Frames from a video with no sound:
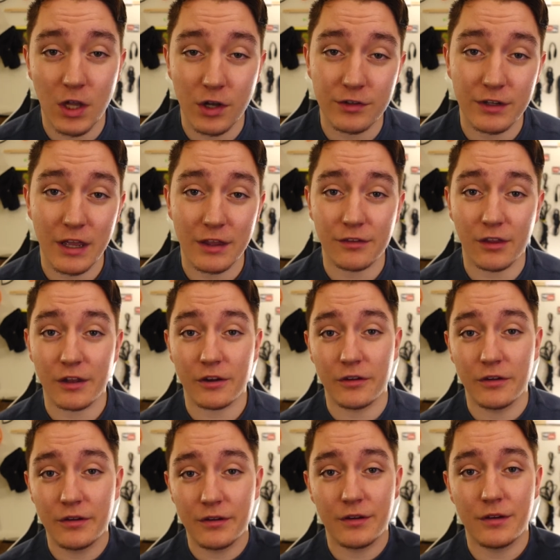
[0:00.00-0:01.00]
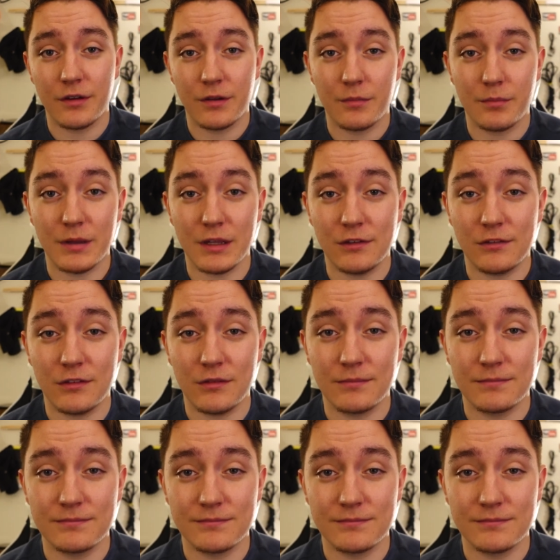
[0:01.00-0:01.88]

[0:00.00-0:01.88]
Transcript: Talk to you guys later. Peace.